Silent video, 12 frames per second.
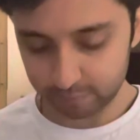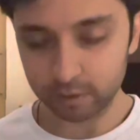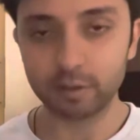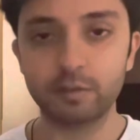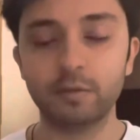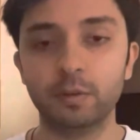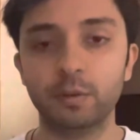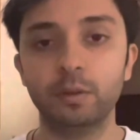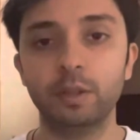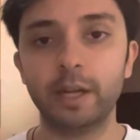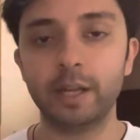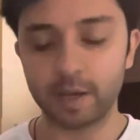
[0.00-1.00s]
for those of you
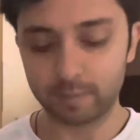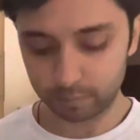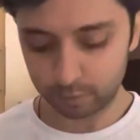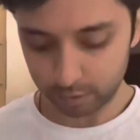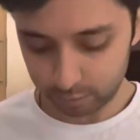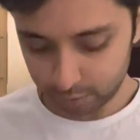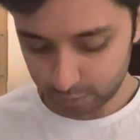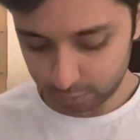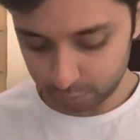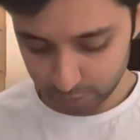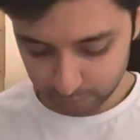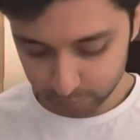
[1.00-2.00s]
that don't know
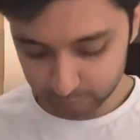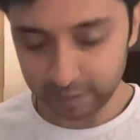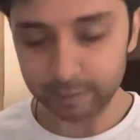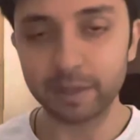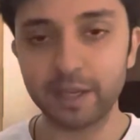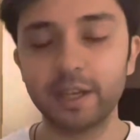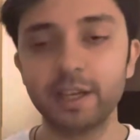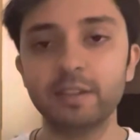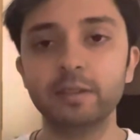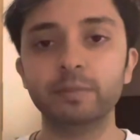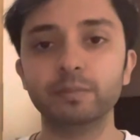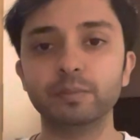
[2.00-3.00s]
who Sheryl Sandberg is,